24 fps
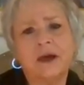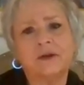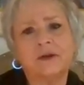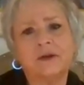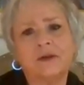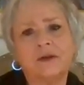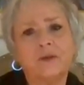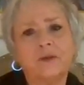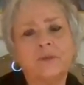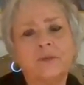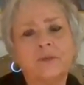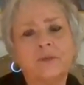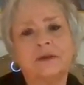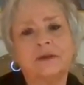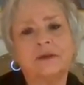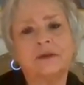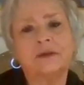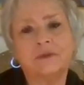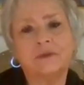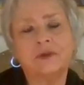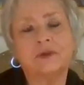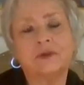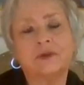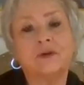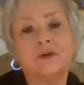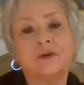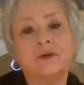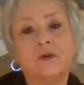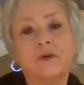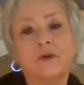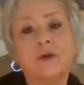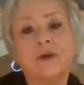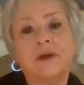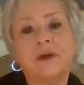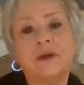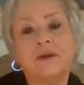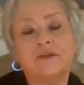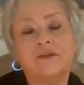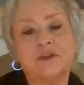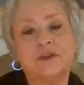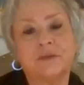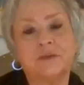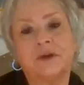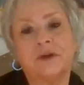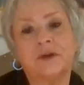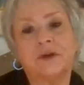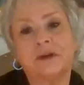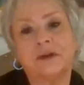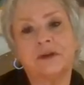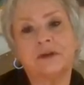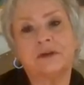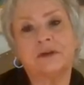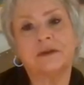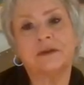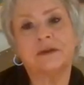open to the glory of spirit